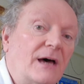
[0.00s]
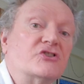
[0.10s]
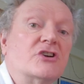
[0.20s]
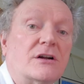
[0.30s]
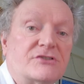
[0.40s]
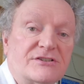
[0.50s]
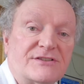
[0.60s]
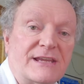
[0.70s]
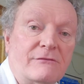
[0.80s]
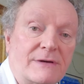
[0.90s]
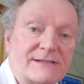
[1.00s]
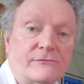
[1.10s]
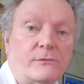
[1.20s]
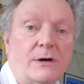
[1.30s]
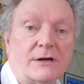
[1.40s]
charges the
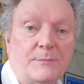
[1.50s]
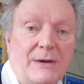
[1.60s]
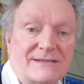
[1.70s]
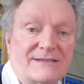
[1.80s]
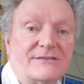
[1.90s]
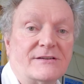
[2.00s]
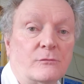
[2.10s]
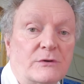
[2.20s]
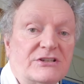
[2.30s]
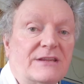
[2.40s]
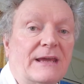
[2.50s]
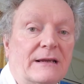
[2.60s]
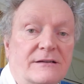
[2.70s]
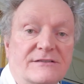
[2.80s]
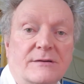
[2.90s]
reservoir capacitor, which it
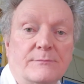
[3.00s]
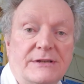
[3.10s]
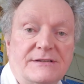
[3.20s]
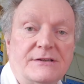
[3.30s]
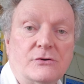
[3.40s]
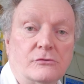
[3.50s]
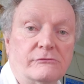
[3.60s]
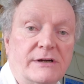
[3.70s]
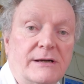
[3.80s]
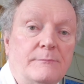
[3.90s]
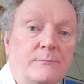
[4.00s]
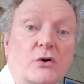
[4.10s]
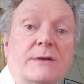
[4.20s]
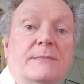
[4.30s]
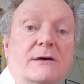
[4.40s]
then can dump into your uh,
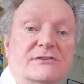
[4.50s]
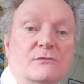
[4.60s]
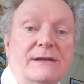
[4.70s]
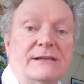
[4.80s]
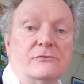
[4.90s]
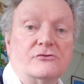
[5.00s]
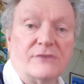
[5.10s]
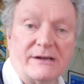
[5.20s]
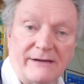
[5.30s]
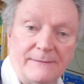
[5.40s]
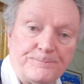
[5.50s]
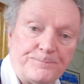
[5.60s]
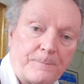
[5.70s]
point motor when you trigger it.